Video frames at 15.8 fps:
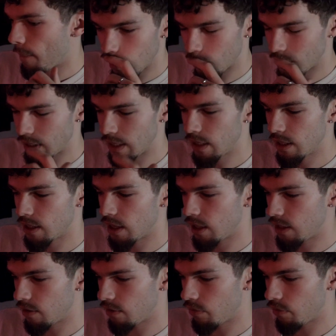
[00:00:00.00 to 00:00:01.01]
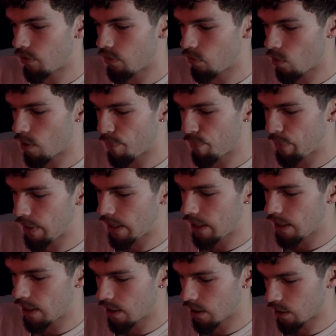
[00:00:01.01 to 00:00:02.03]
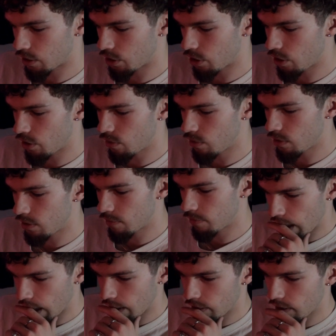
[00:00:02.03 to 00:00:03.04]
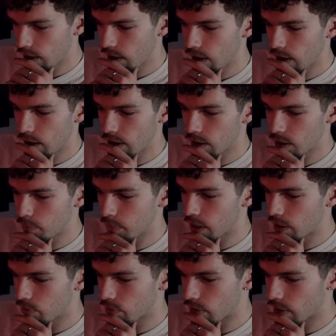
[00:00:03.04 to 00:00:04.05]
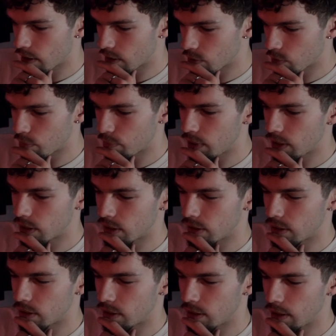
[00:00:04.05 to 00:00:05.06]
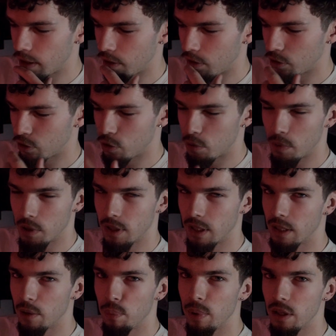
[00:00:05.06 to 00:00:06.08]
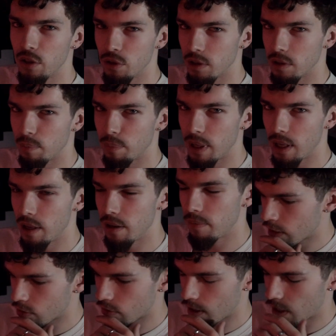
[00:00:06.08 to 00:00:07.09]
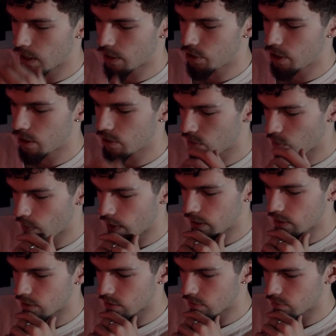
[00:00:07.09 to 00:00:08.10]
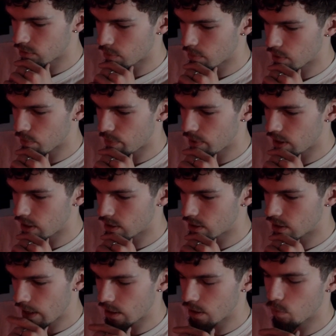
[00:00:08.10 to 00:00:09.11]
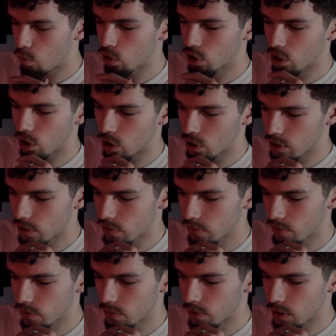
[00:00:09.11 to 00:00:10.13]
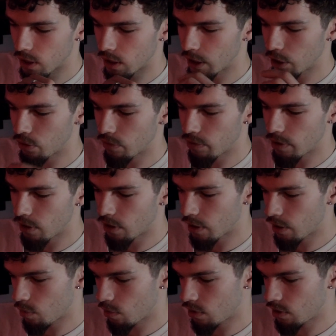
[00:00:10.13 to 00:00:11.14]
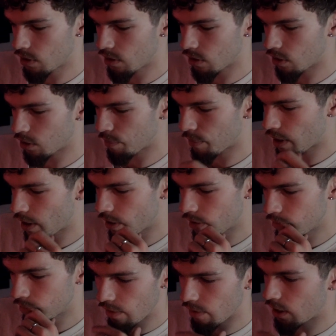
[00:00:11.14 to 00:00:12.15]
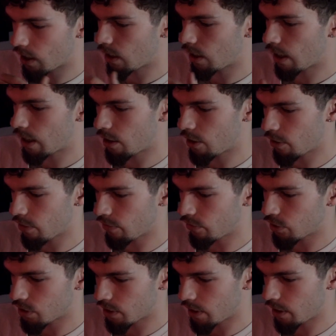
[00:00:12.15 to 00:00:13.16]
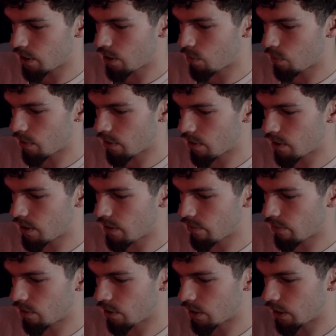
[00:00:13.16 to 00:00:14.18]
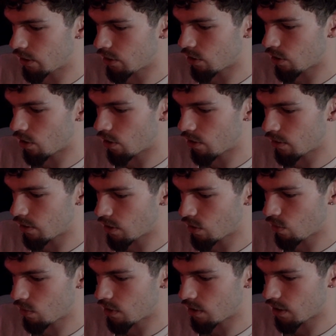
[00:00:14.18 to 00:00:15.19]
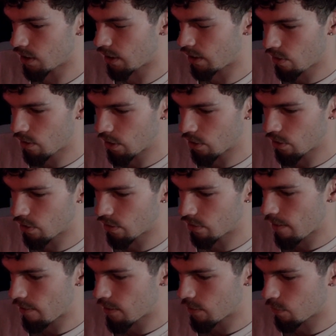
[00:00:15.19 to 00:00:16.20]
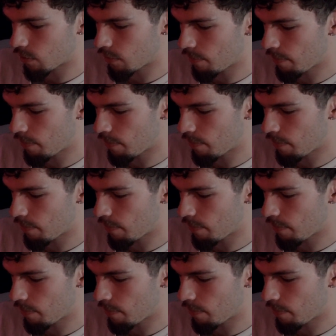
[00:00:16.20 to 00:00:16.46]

I was indecisive of what P I should use, and I think I ended up getting rid of this one because it looked too much like the Pinterest P. So then I changed the weights of some of the P's, and the more cursive calligraphy looking ones look better. And then I had another version here with a different looking star. This one is like thicker than this one.